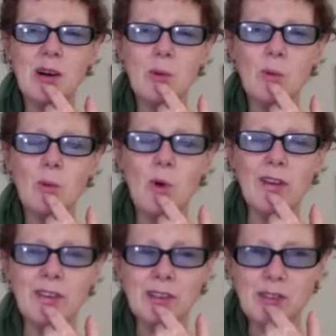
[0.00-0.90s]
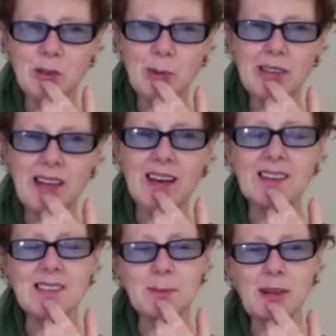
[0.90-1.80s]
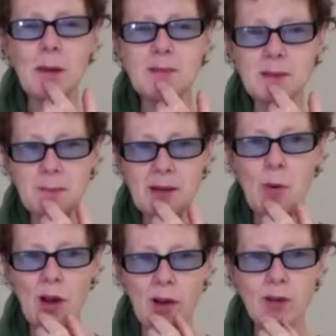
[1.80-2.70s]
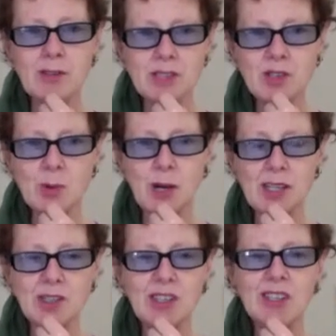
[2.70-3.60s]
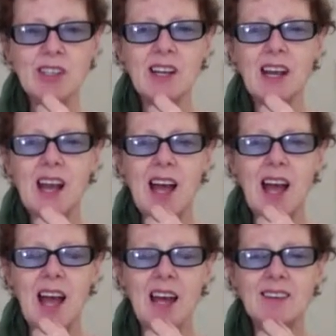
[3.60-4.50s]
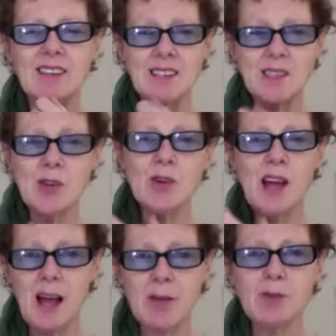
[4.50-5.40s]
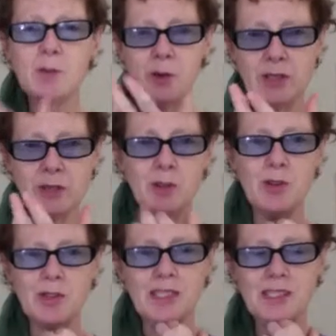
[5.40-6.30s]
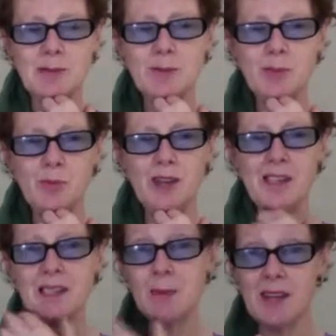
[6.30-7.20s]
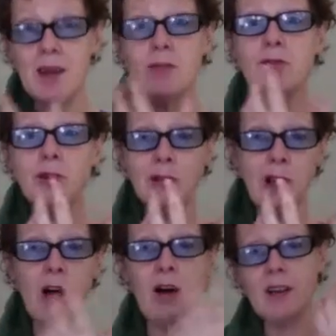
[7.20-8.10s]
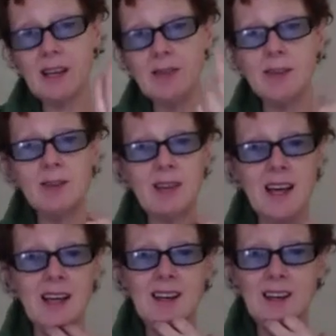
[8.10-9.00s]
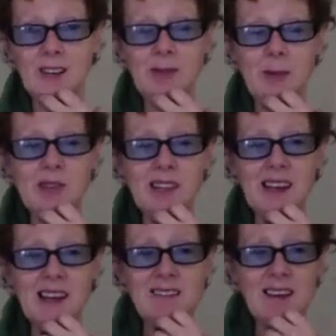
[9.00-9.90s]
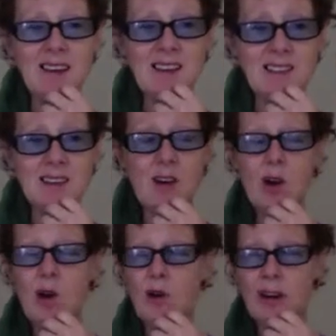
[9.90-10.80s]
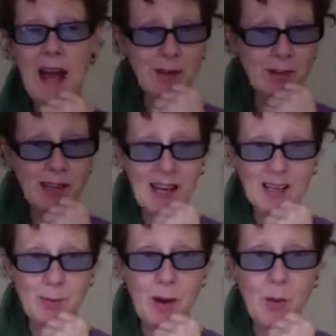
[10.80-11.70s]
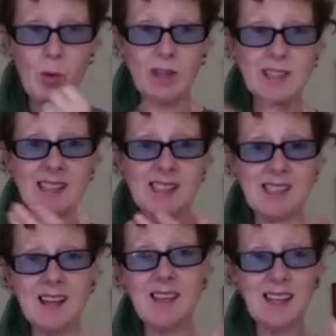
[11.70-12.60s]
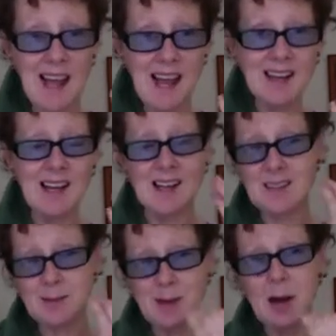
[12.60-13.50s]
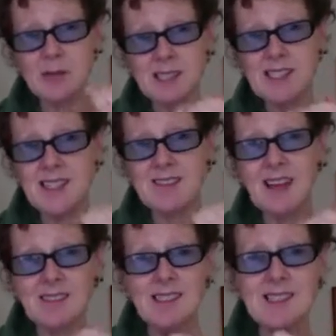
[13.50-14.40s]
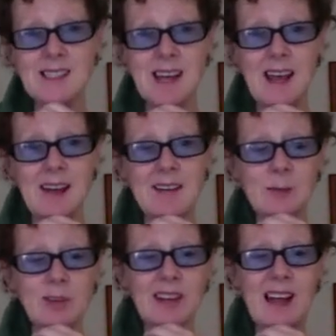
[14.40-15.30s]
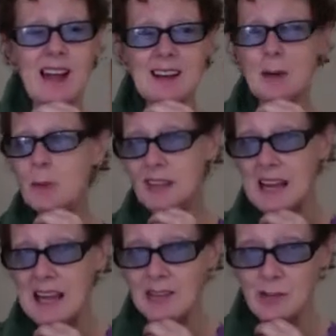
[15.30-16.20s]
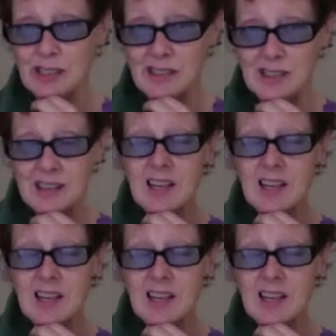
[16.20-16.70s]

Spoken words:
what you can do with that is it becomes a BYO situation, and it is okay for the person with autism to bring some of their food along, even if they are going to mostly eat theirs, or to advocate about what it is that they can eat, to be able to send that list ahead, what they can eat, what they can drink.